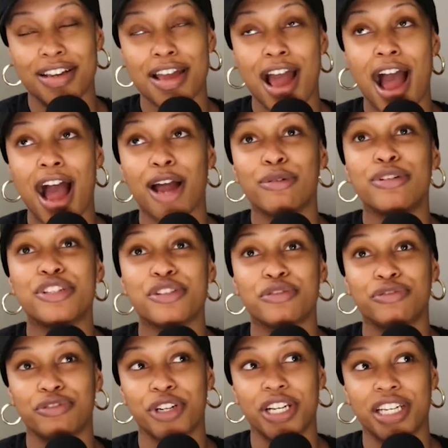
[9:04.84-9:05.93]
I was
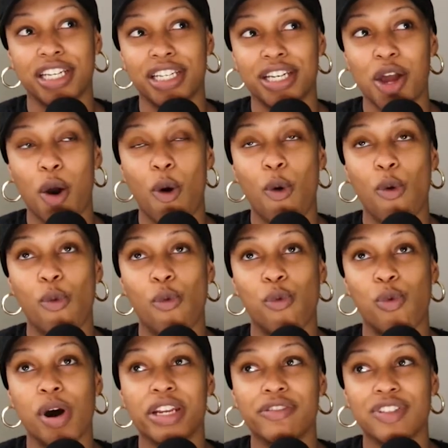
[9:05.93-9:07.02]
afraid.
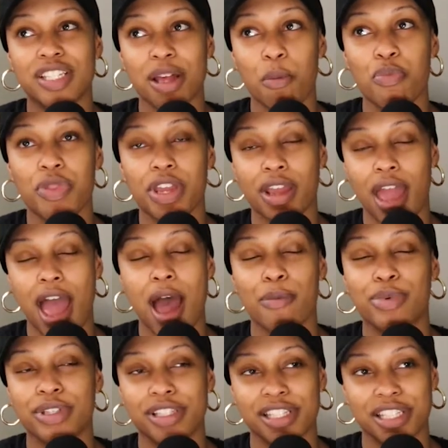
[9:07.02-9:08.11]
What if something
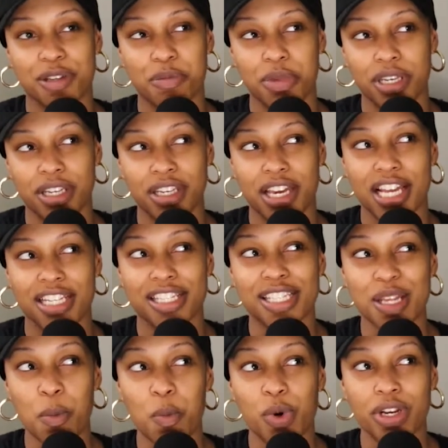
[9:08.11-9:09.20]
happens to me and
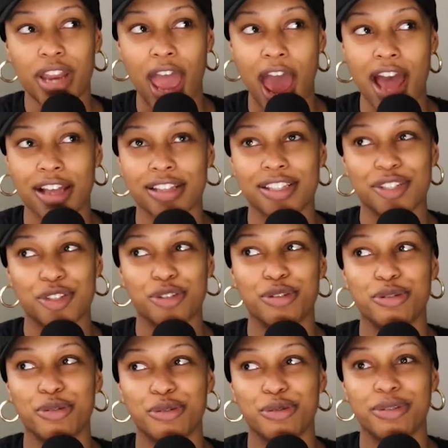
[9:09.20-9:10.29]
someone has
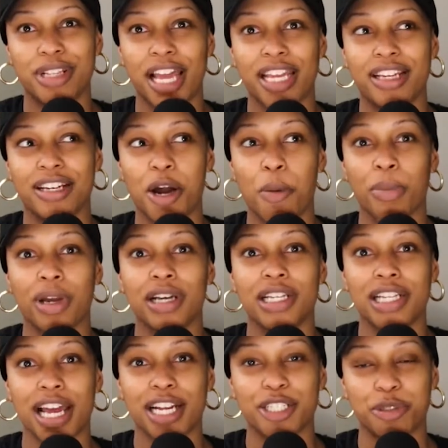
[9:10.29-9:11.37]
to come
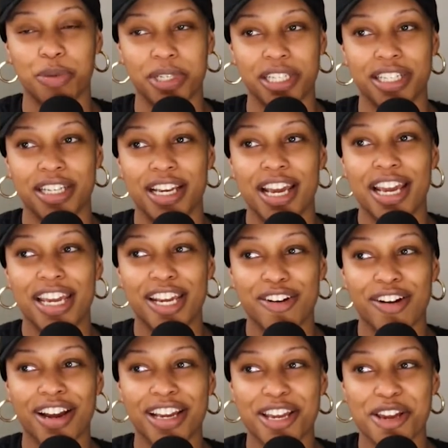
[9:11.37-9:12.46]
collect me? Here
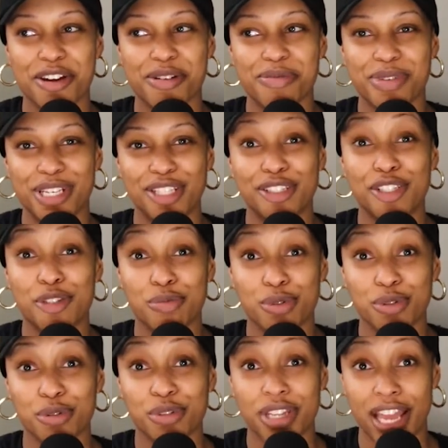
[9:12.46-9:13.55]
I am in this
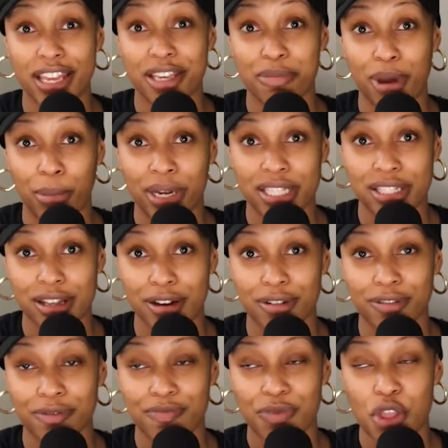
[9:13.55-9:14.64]
pool naked by myself.
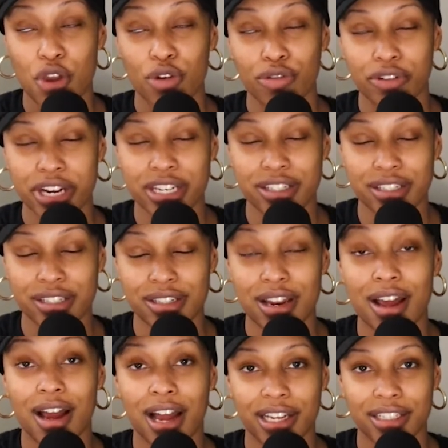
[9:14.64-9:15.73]
Granted,
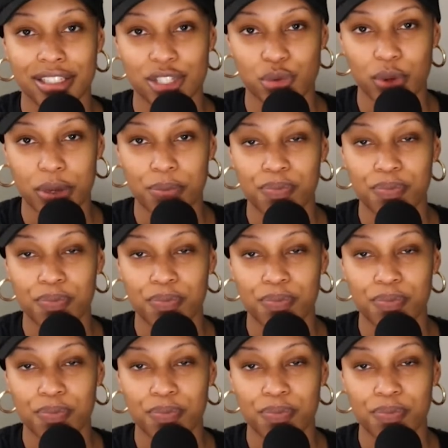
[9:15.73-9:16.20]
I can swim.